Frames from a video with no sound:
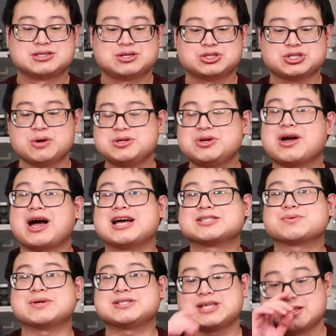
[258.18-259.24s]
to show you
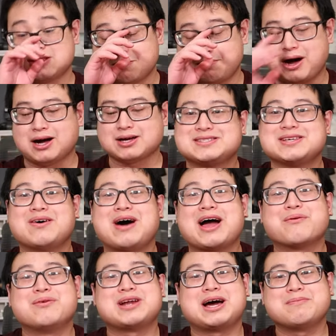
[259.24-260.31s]
guys what's in the box. So
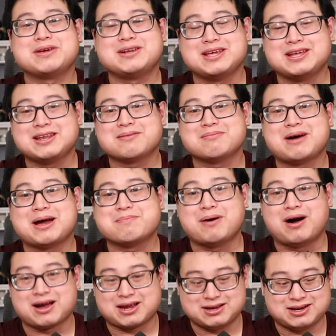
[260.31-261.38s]
I will not be needing my
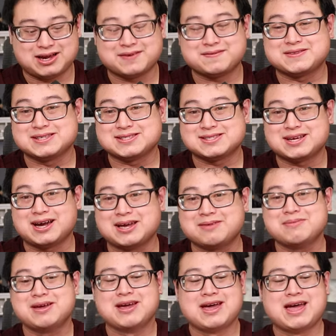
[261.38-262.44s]
pocket knife this
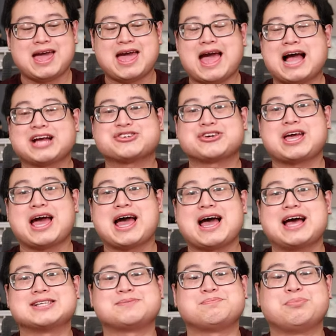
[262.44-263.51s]
time. It actually
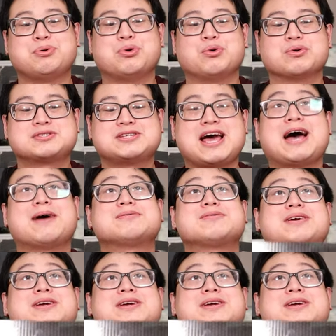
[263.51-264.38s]
has pull tabs